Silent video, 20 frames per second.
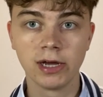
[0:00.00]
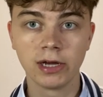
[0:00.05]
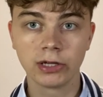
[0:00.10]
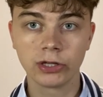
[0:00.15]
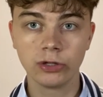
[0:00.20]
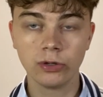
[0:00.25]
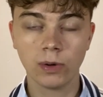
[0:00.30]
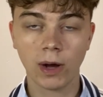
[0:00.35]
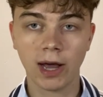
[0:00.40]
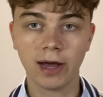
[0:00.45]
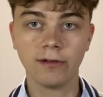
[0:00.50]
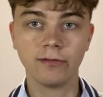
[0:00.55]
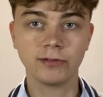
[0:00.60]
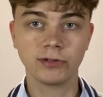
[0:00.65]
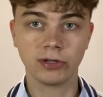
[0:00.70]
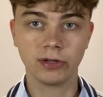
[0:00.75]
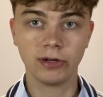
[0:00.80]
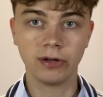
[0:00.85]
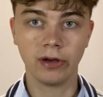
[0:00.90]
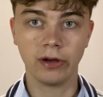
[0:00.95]
You have
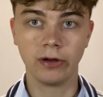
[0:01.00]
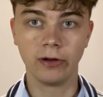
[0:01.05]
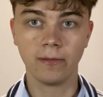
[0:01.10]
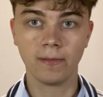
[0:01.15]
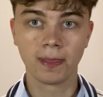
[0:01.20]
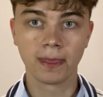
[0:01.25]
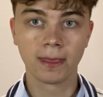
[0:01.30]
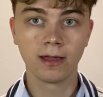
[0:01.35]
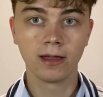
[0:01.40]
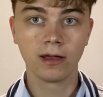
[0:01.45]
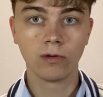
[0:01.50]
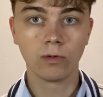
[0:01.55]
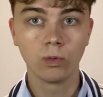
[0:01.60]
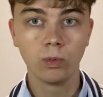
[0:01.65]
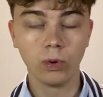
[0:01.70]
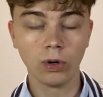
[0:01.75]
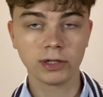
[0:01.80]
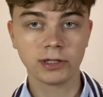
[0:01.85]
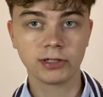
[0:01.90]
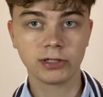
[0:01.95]
to know
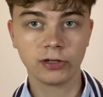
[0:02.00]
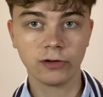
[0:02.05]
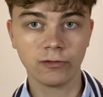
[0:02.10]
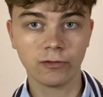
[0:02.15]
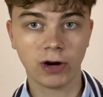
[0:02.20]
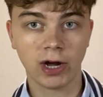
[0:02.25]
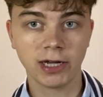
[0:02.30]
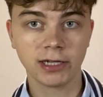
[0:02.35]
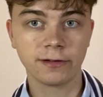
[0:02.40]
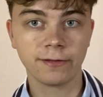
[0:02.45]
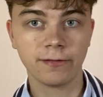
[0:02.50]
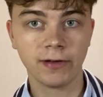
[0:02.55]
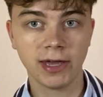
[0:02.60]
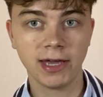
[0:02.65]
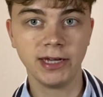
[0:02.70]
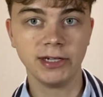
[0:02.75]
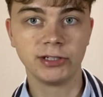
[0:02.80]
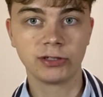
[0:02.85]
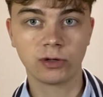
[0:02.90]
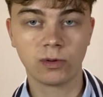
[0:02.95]
what to write for
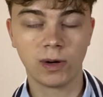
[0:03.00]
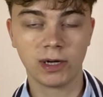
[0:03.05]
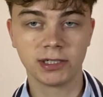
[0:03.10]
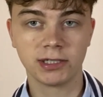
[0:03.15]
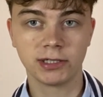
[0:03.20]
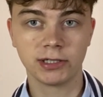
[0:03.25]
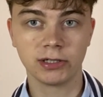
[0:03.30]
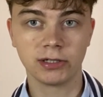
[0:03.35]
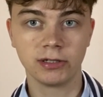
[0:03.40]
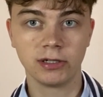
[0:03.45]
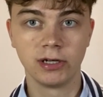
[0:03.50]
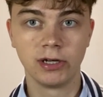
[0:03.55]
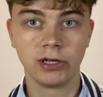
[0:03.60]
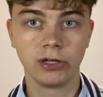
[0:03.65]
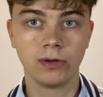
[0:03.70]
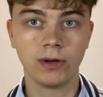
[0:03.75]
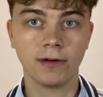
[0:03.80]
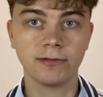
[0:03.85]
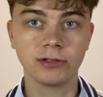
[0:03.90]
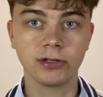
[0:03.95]
each question.
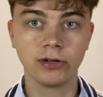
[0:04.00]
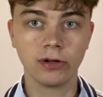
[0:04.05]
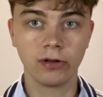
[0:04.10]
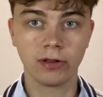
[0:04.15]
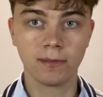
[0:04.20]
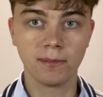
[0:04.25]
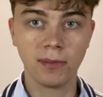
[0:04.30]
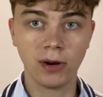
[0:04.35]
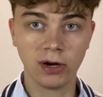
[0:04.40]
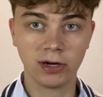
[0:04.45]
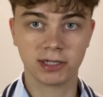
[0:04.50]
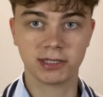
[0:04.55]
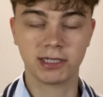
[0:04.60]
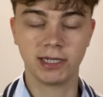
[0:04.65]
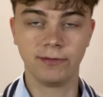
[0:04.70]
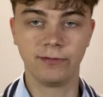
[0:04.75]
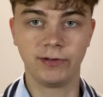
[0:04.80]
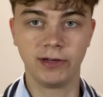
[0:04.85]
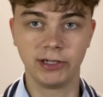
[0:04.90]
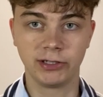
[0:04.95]
You have to know the mark
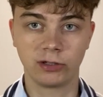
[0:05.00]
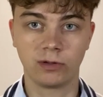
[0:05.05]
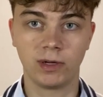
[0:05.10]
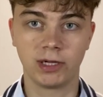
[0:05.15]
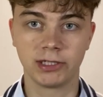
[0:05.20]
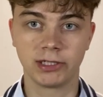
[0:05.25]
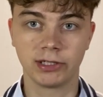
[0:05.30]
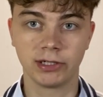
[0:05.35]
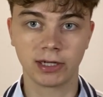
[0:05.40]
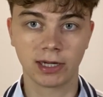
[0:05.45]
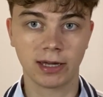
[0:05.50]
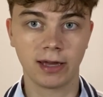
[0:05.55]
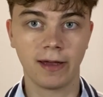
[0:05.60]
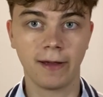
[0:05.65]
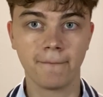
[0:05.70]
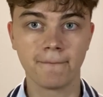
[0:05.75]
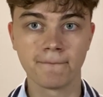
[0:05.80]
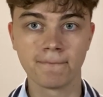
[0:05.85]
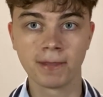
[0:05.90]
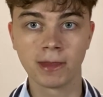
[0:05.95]
scheme for each question, okay?